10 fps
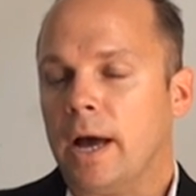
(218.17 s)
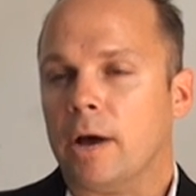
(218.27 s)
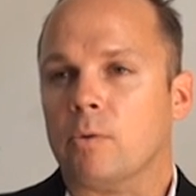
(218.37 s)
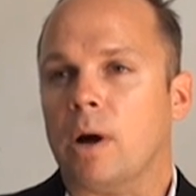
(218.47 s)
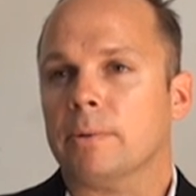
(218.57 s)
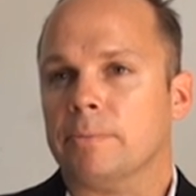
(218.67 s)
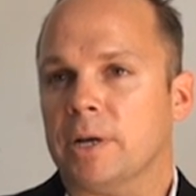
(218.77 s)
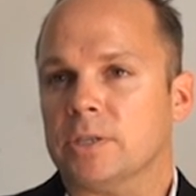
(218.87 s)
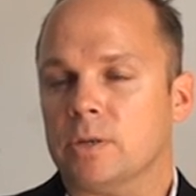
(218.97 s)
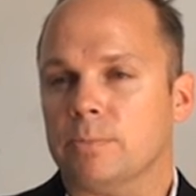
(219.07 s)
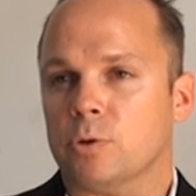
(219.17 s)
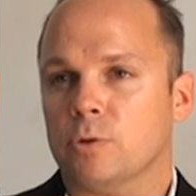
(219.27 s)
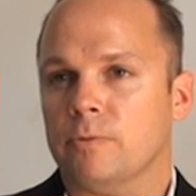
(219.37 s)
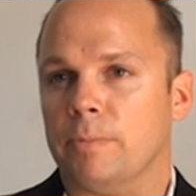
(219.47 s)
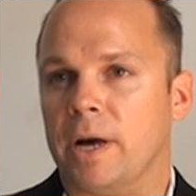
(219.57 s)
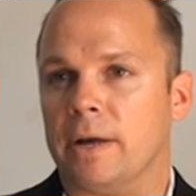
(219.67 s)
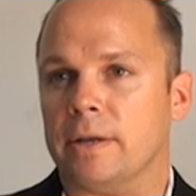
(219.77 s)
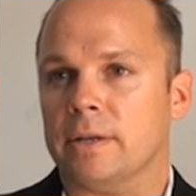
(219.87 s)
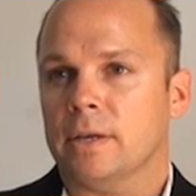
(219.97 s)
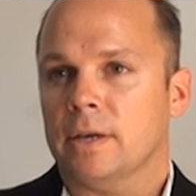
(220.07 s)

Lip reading: how to optimize and improve upon it.